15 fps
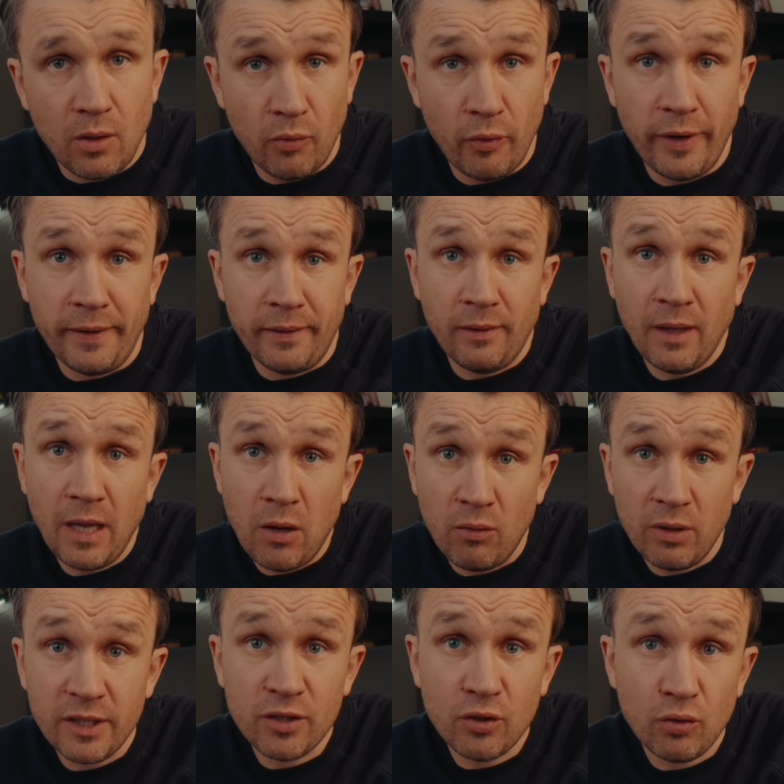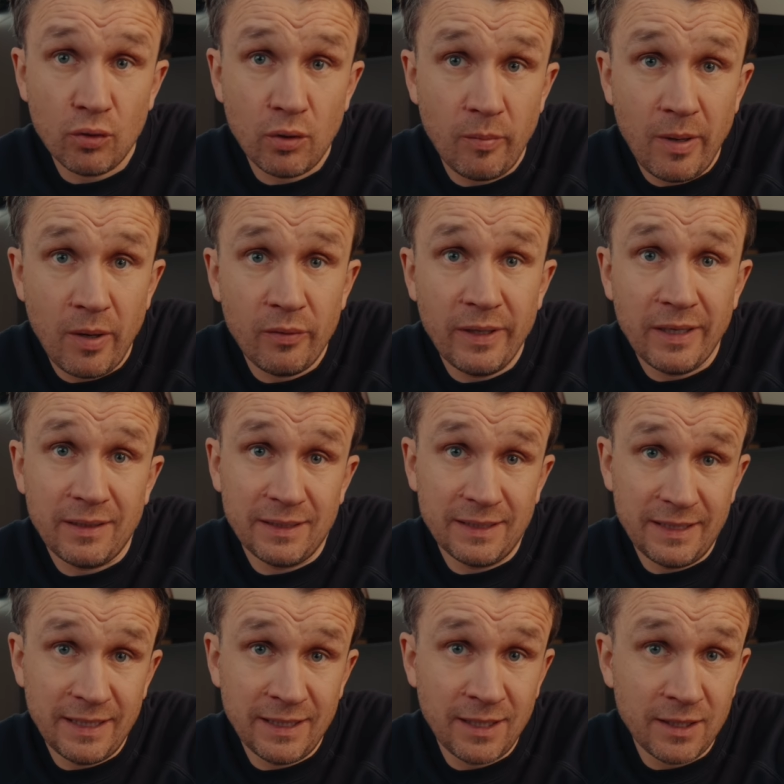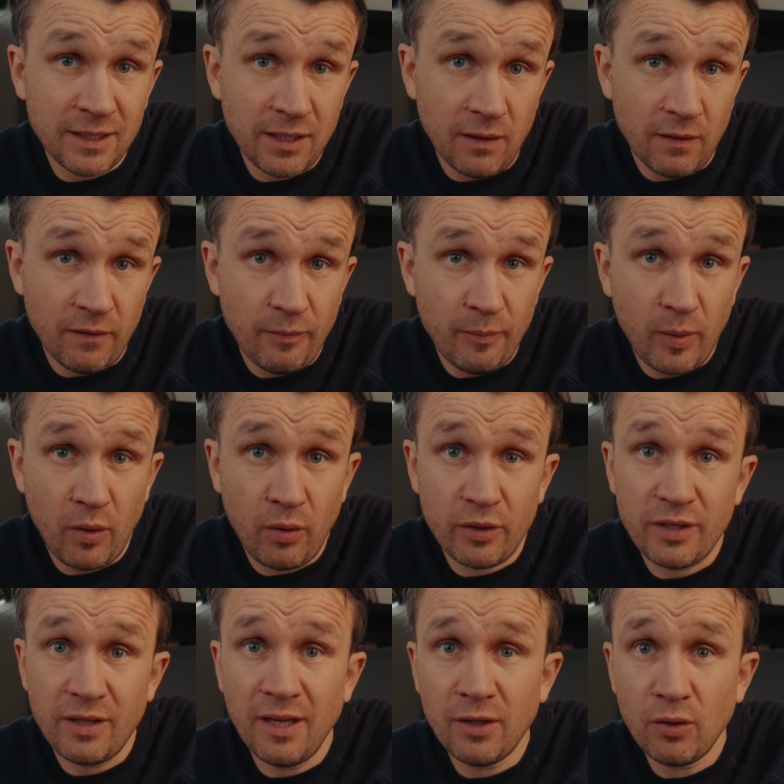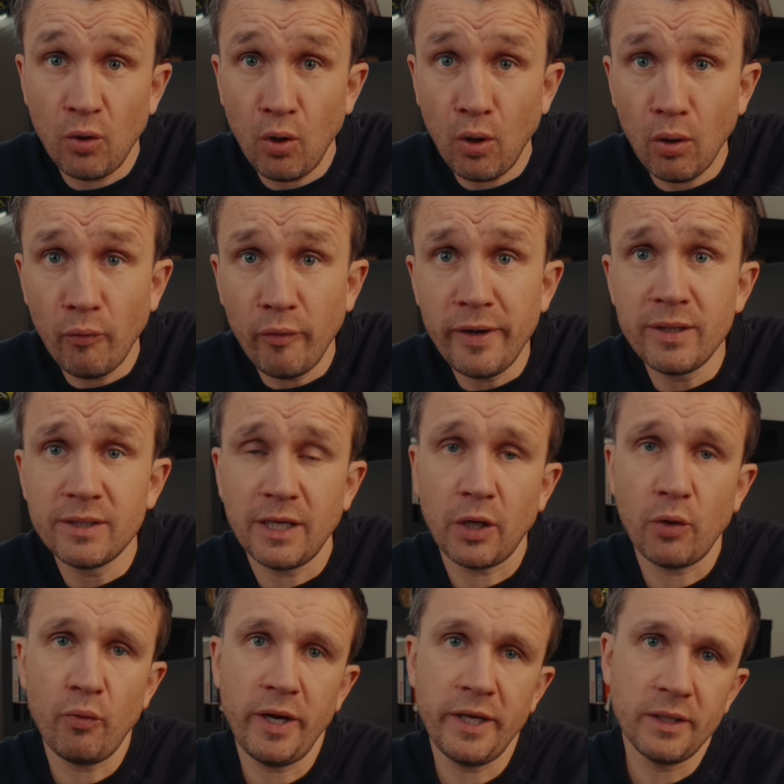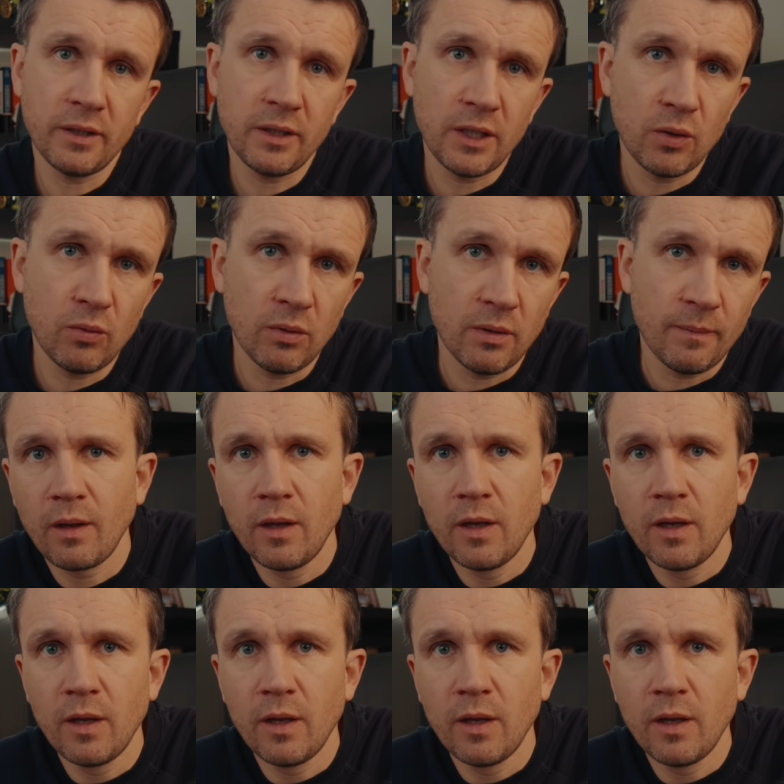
Alright, now let's talk about the content itself, because not all reels are created equal.